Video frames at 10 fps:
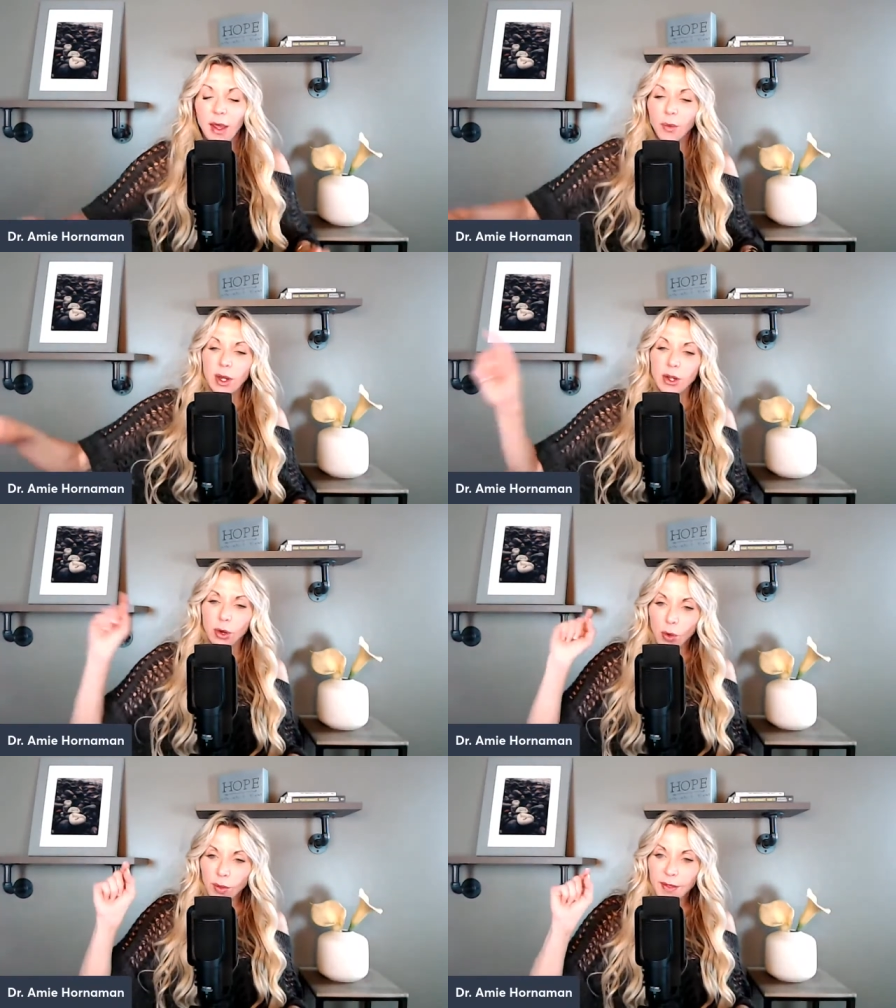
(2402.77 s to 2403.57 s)
And we
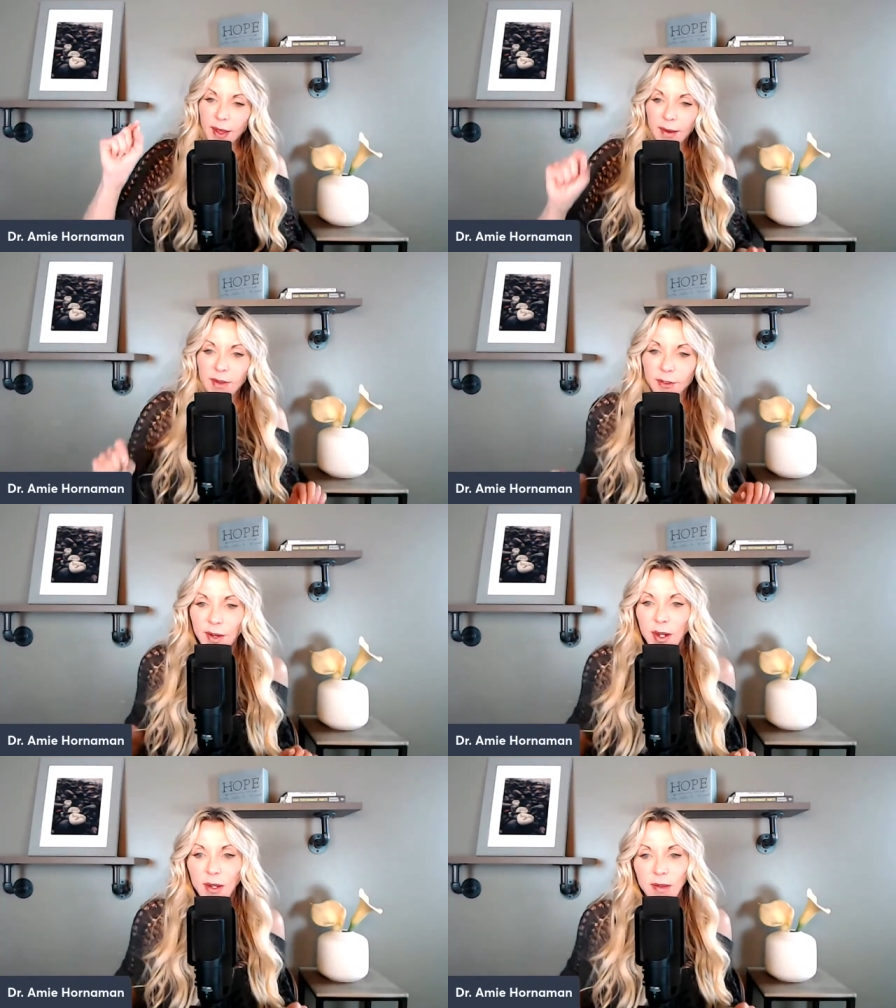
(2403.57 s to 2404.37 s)
know that they have an
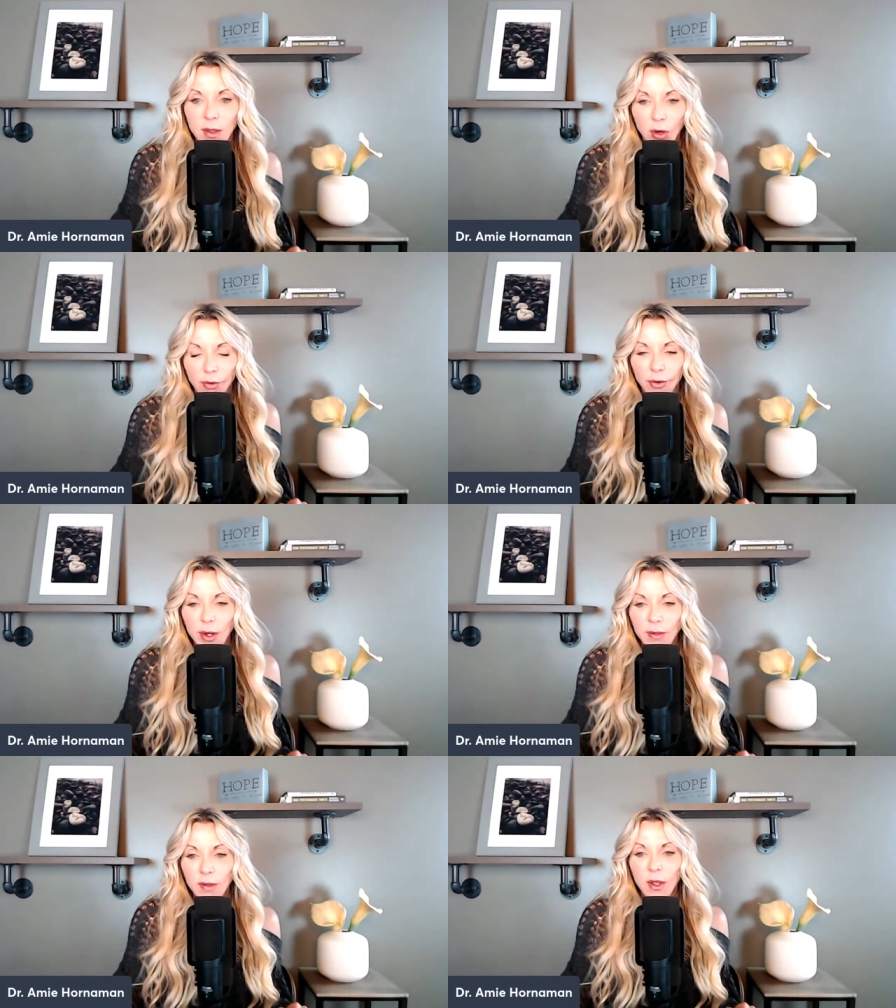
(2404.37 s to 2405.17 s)
affinity to the
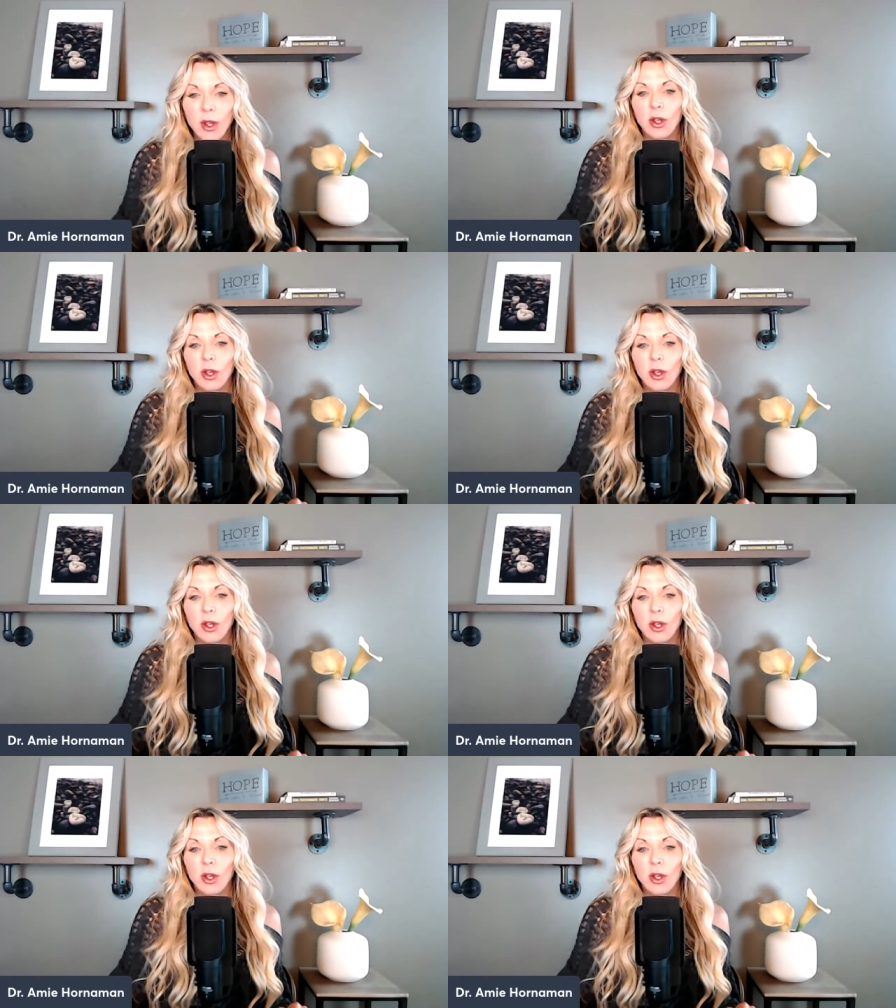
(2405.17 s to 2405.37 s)
ovaries.